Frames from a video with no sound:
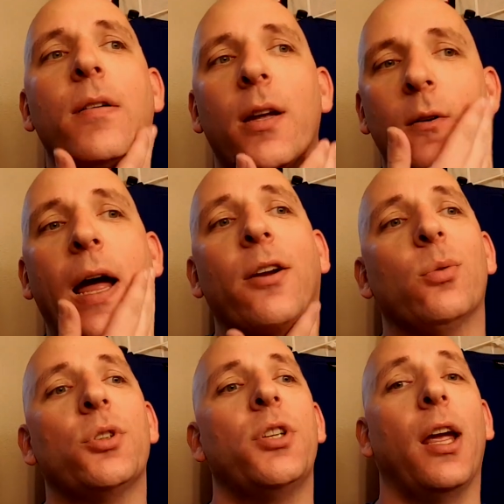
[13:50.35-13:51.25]
You know,
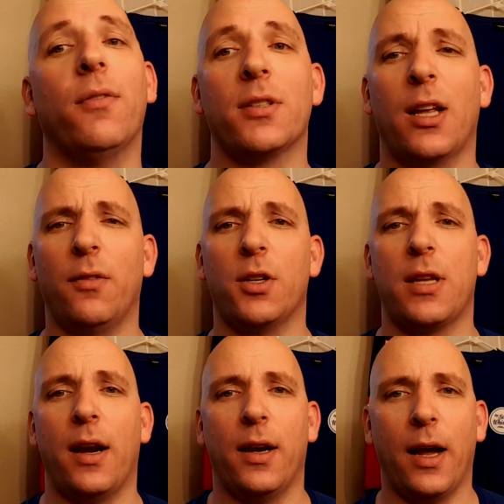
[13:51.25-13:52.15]
actual shave instead of
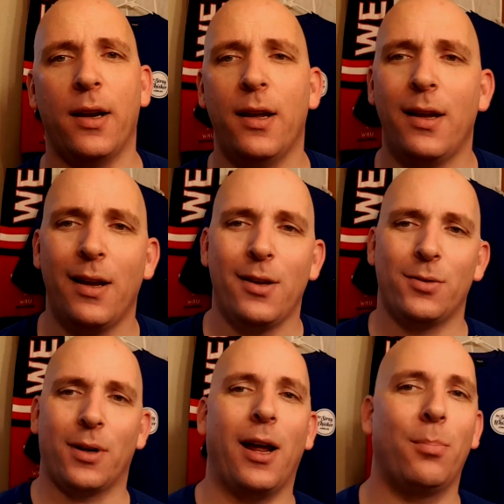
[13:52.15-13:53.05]
just at night.
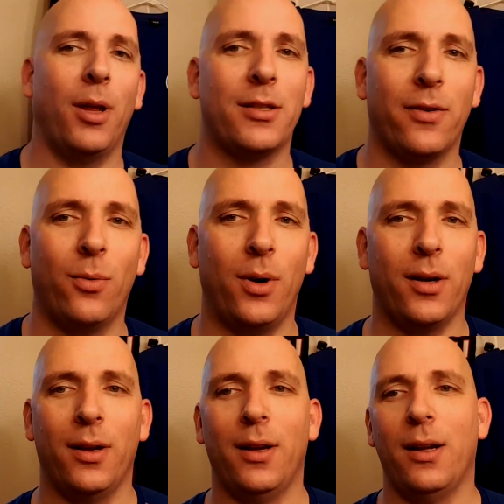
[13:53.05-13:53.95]
So God bless
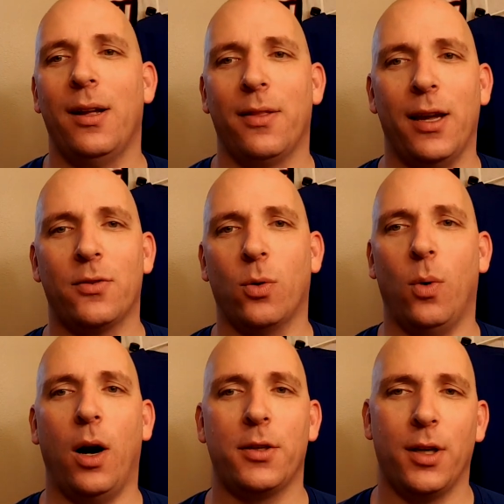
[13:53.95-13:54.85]
everyone. Thanks for
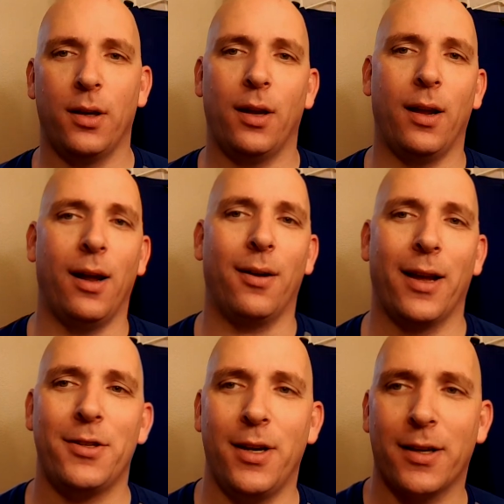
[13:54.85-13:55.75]
watching, and I'll
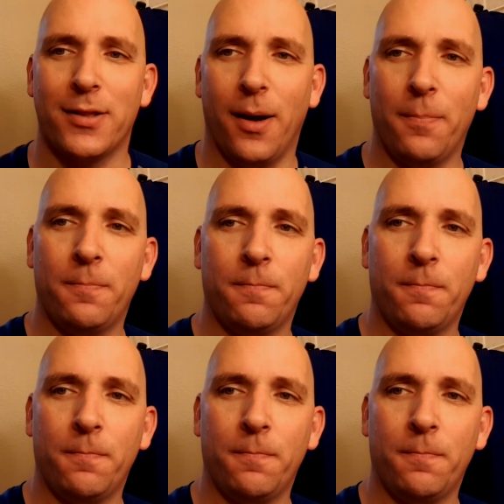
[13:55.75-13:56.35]
catch you next time.